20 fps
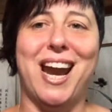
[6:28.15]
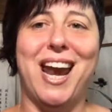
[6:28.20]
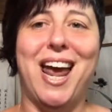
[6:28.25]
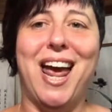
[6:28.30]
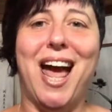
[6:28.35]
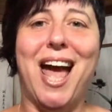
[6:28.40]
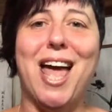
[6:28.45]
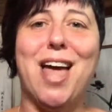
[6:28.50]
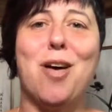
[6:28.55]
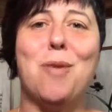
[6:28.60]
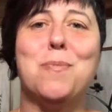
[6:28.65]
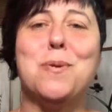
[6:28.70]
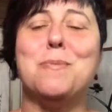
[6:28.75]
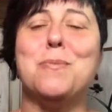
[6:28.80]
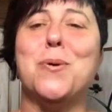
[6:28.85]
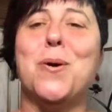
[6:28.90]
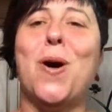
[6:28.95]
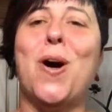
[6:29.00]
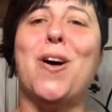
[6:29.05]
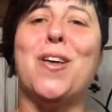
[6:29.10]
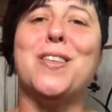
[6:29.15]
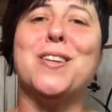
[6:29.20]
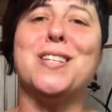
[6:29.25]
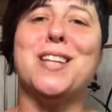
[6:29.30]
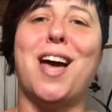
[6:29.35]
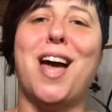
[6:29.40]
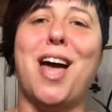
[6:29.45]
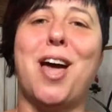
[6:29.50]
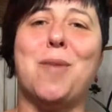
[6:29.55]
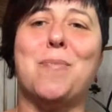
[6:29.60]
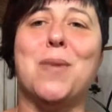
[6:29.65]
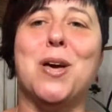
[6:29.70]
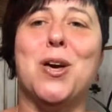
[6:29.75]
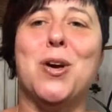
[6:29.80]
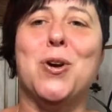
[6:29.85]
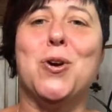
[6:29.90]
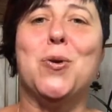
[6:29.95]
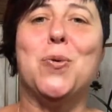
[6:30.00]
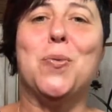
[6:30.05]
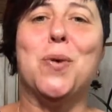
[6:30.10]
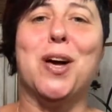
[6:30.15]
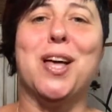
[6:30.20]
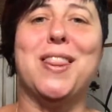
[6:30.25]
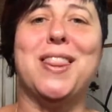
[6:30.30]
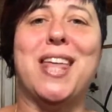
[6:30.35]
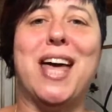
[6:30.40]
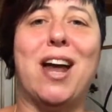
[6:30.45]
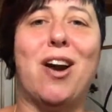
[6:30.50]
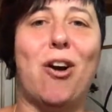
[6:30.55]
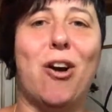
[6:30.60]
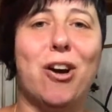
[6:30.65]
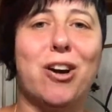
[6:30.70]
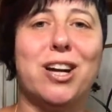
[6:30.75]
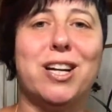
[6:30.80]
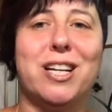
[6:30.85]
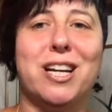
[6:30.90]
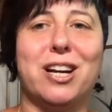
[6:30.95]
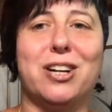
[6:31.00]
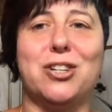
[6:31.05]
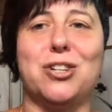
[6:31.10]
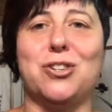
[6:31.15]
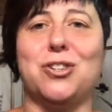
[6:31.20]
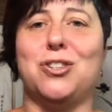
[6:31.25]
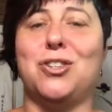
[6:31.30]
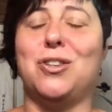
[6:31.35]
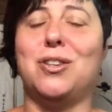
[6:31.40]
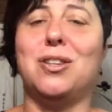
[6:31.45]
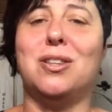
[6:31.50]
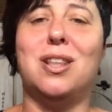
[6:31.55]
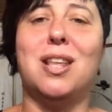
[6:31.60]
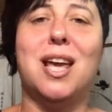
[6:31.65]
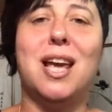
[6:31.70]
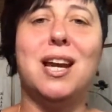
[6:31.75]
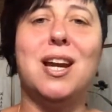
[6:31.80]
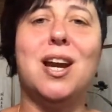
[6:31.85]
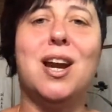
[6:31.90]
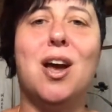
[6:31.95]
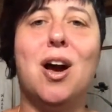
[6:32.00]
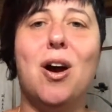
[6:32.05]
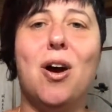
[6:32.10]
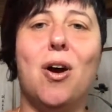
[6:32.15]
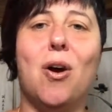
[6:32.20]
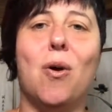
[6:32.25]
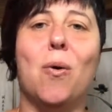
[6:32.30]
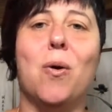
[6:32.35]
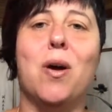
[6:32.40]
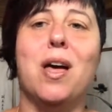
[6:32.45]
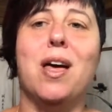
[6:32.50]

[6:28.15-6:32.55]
I help people all the time who want that architecture so that they know